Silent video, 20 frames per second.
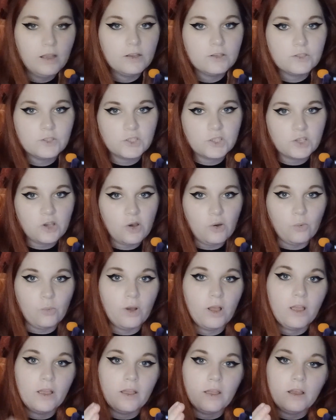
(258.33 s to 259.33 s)
So,
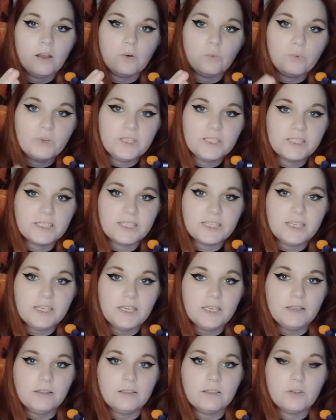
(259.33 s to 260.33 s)
we
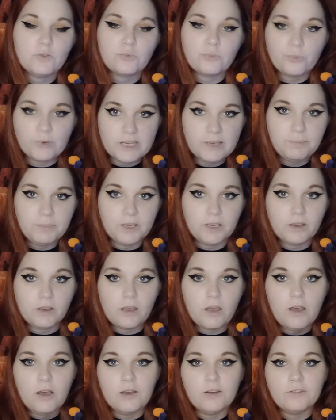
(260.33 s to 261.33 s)
see the reaping
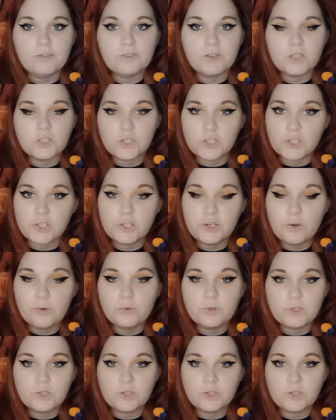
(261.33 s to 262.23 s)
of Snow's